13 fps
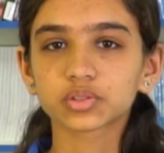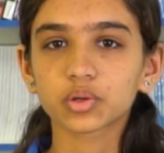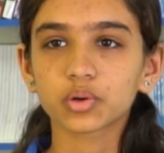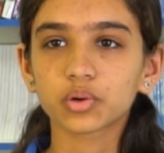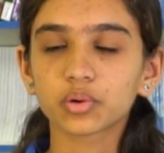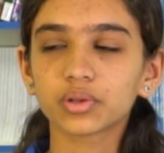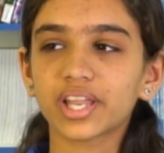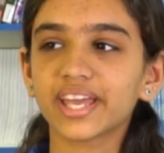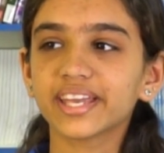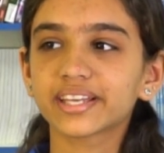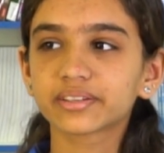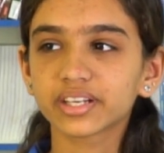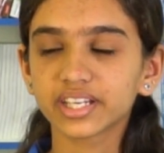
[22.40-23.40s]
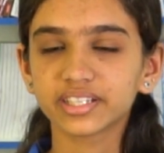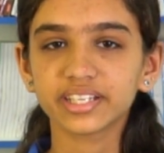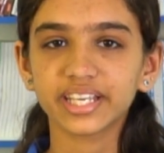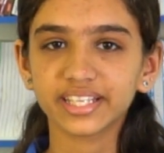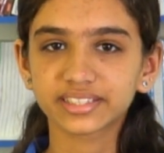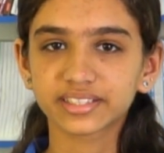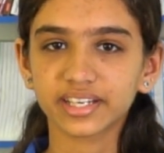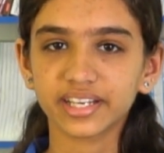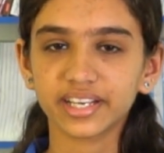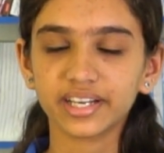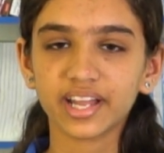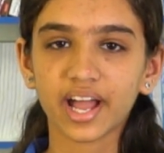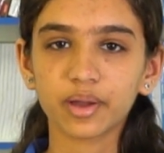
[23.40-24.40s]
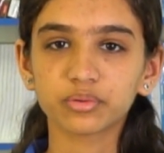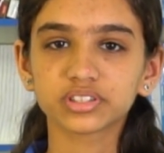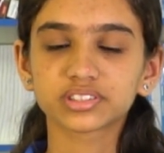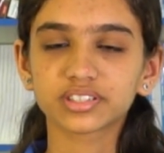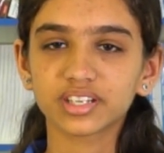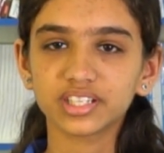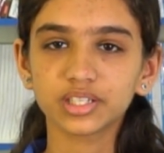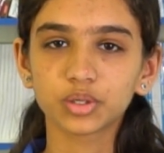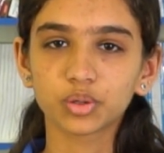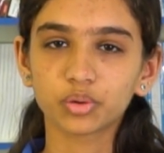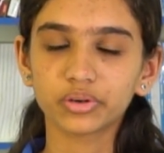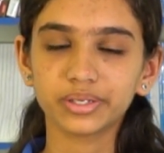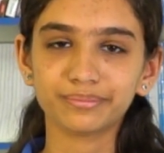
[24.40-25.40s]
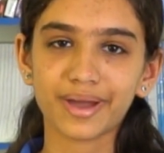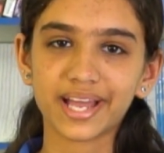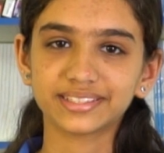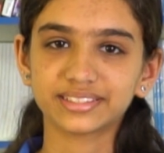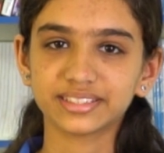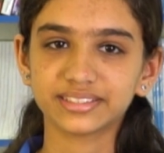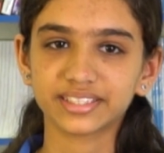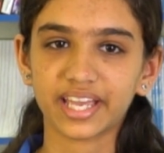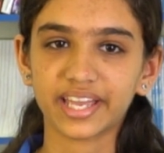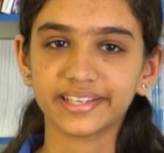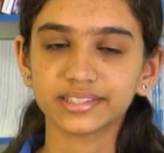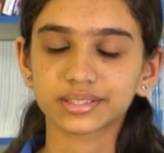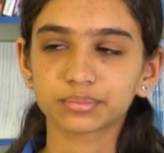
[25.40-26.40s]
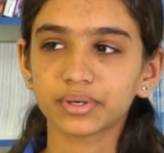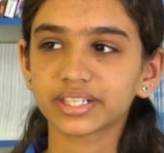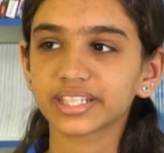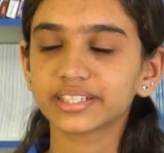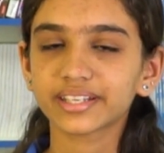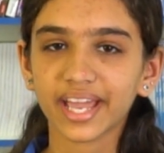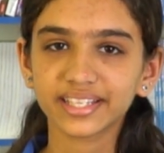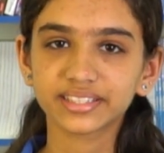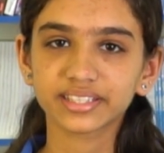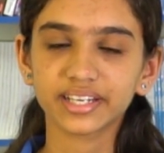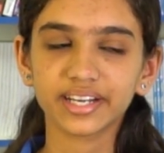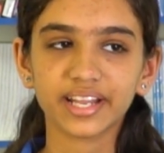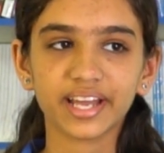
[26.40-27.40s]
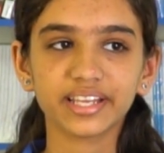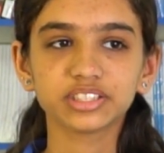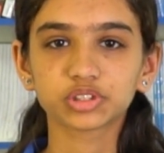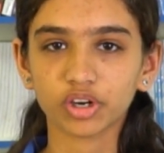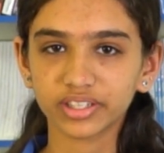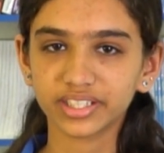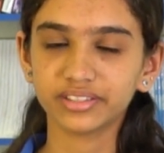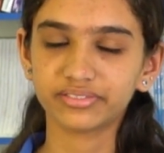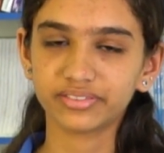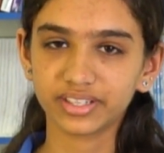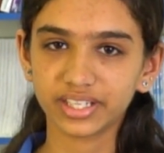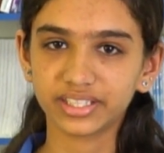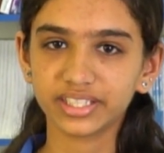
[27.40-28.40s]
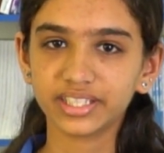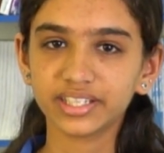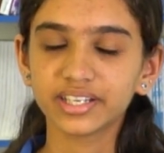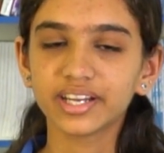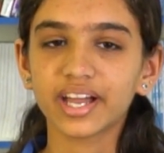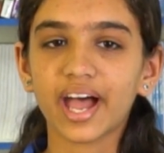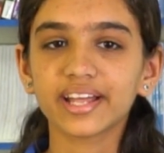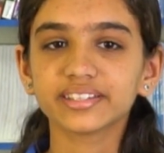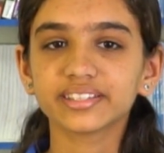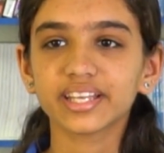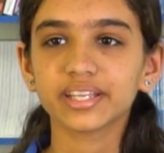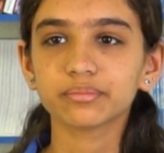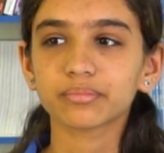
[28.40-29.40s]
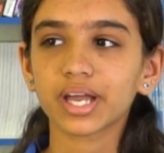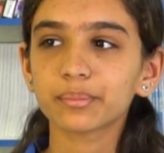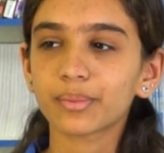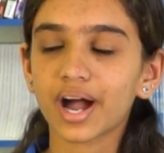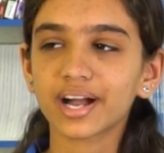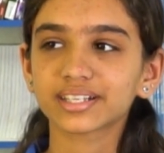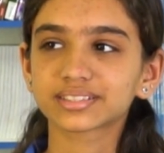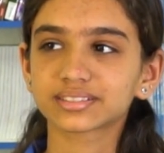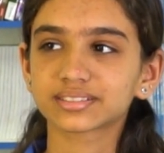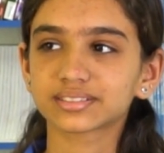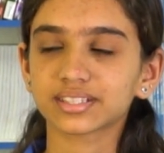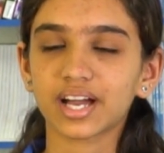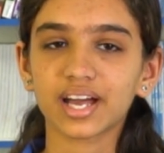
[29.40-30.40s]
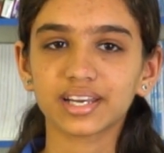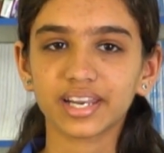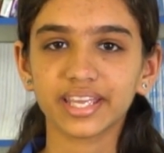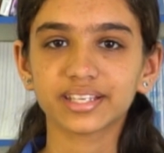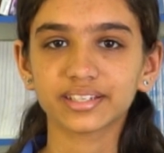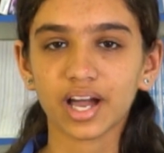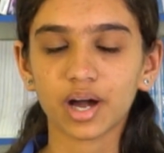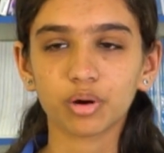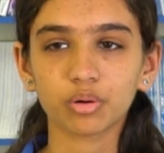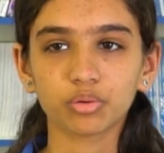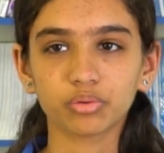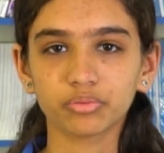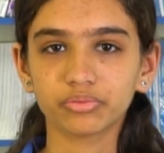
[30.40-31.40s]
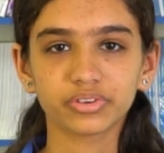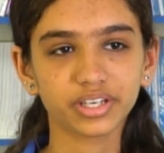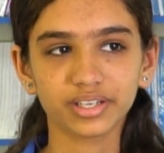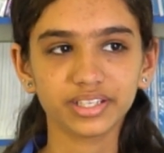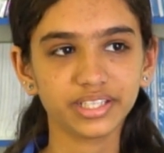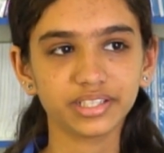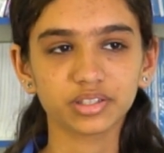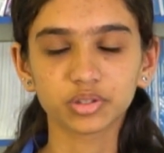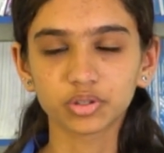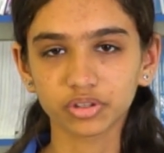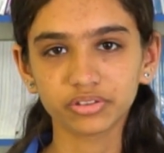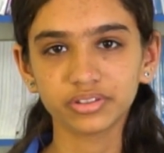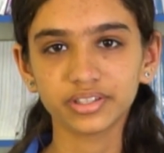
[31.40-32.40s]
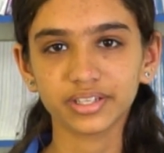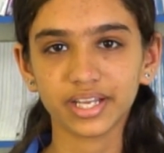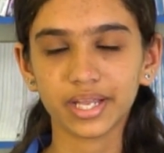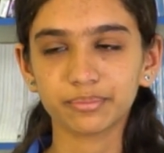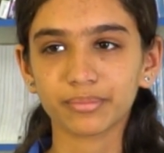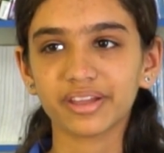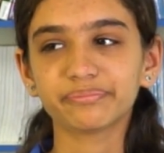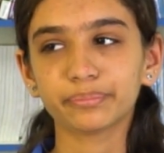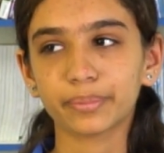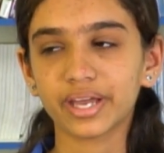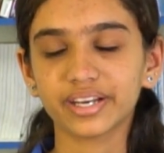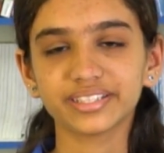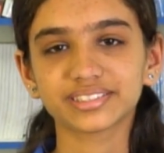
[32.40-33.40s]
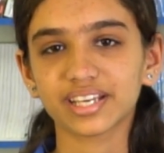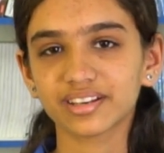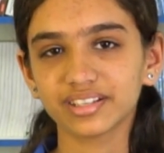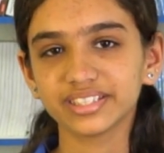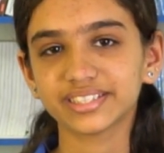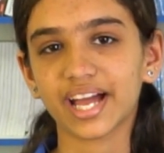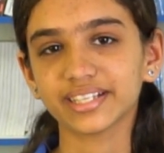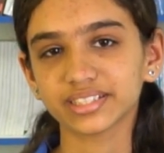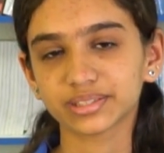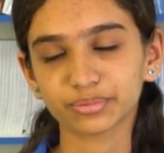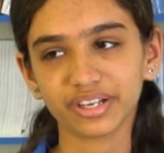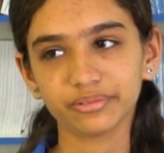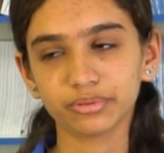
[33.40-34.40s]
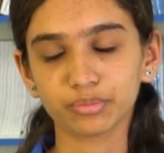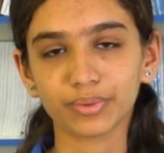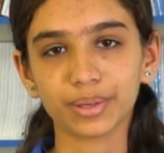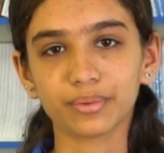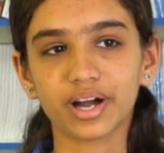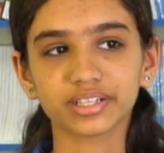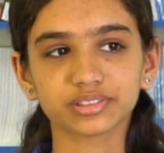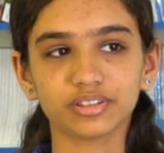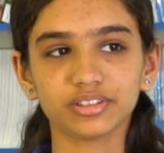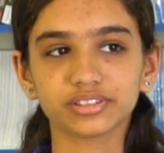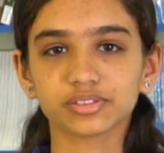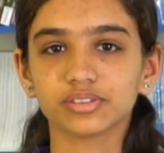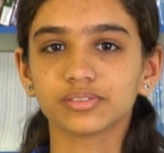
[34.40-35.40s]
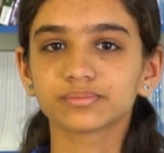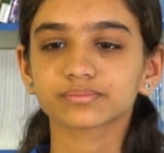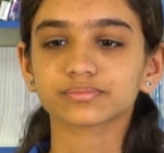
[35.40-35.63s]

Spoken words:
So like in 8th grade, I was really low in maths and science. But in 9th grade, I joined Infinity. And then my marks are like now really good. And my parents are really satisfied with my marks also.